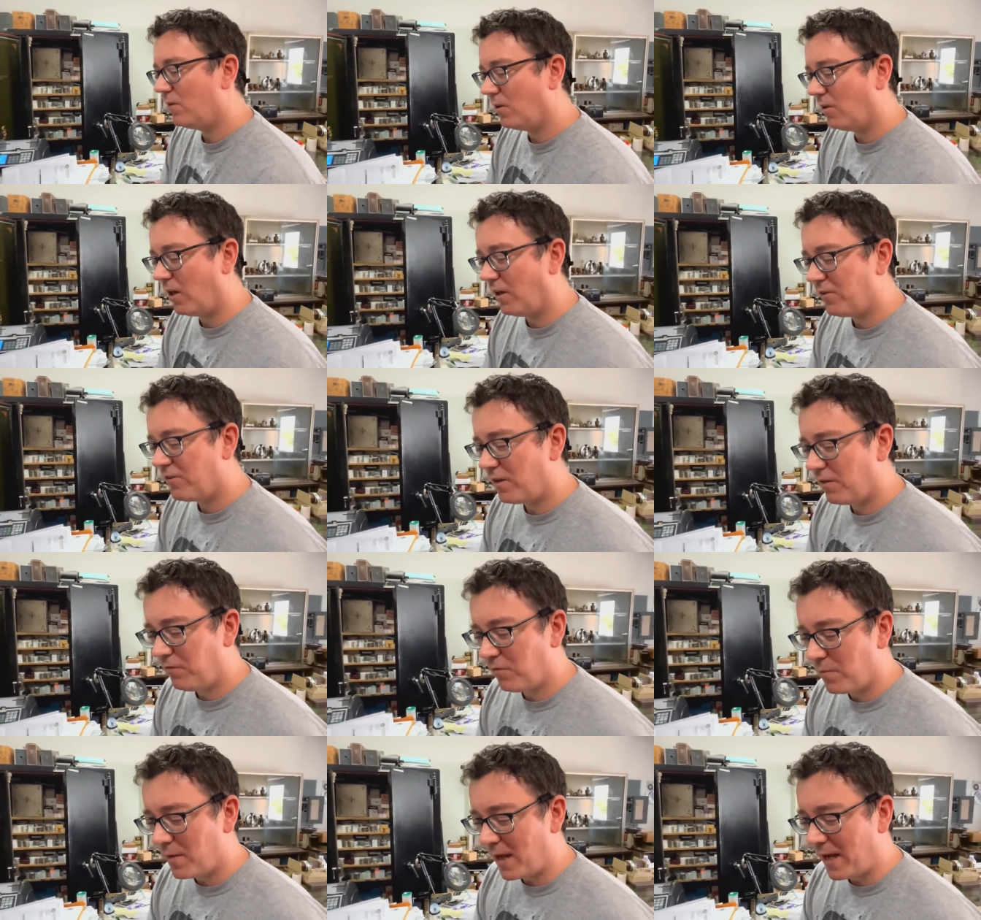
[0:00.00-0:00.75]
a lot of stuff
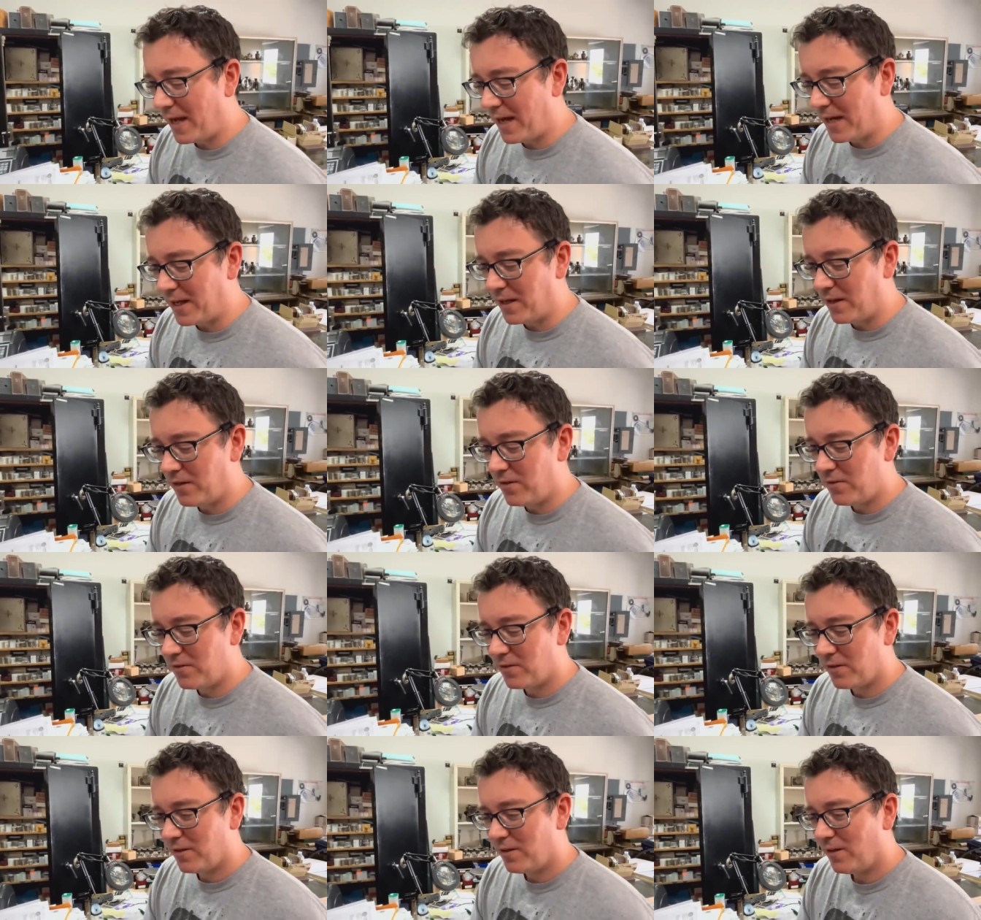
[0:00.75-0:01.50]
from the
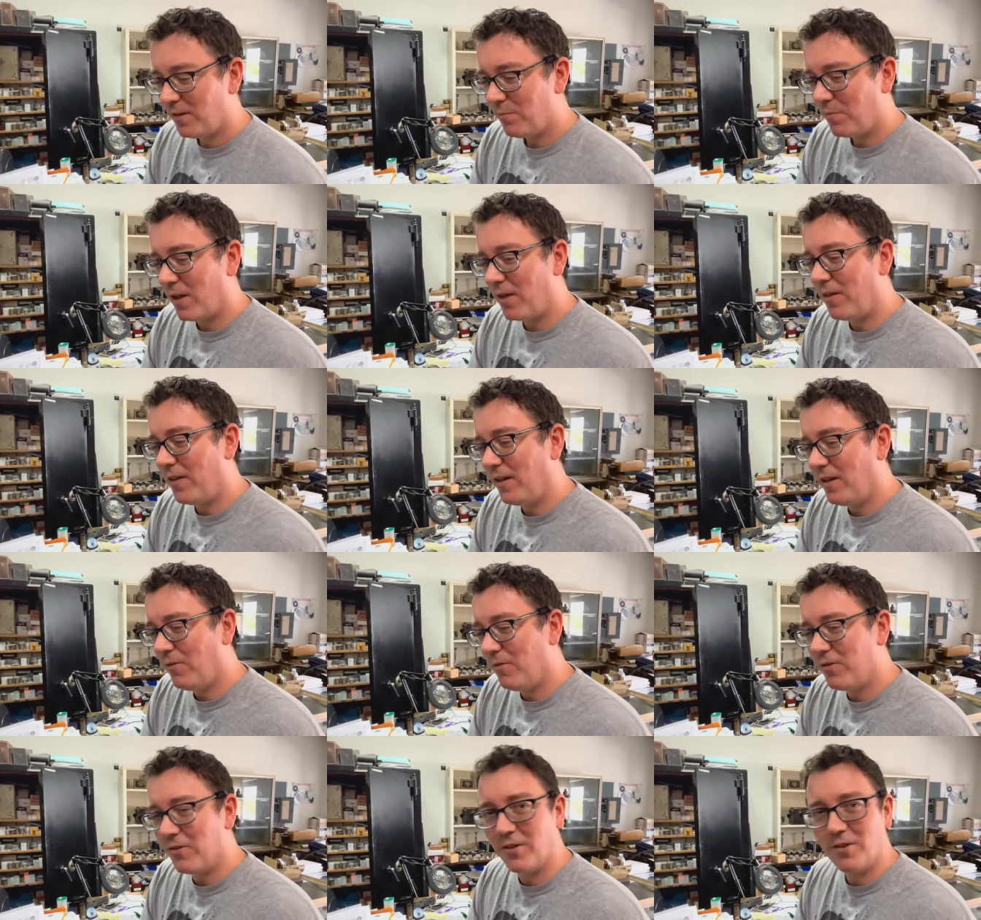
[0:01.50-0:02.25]
eighties, but I think
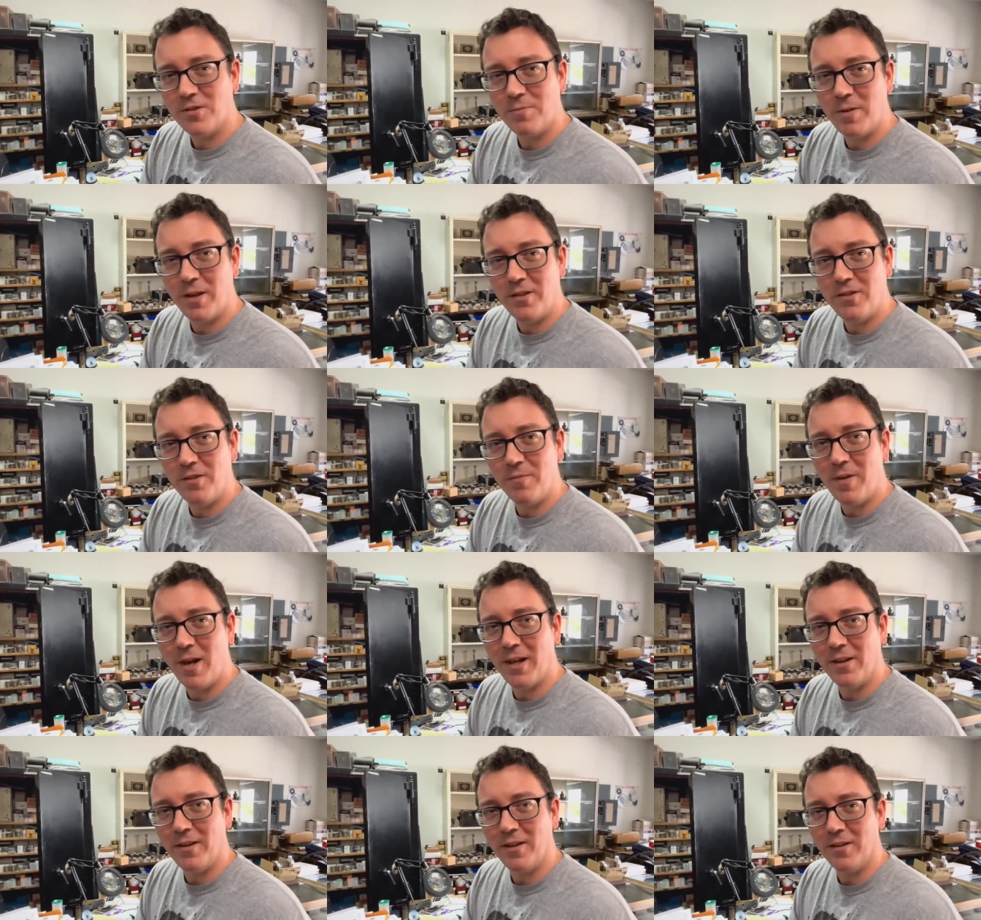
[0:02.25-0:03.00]
it was expensive
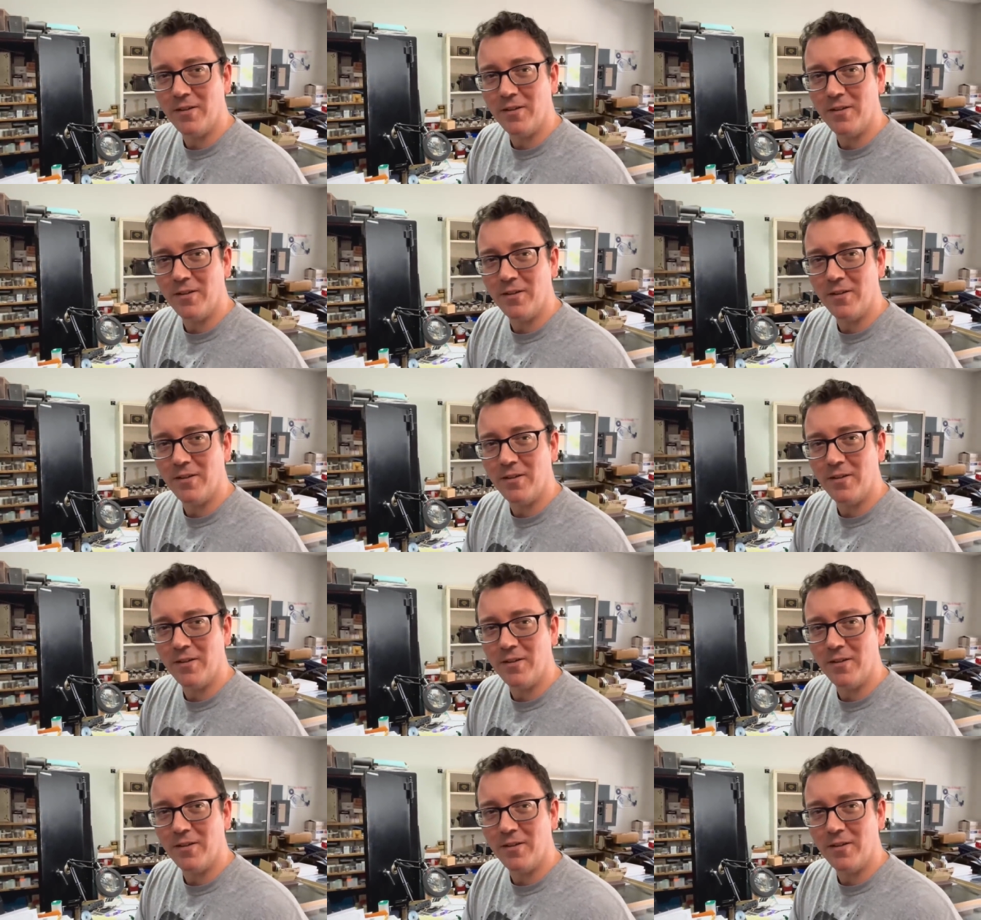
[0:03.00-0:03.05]
back then.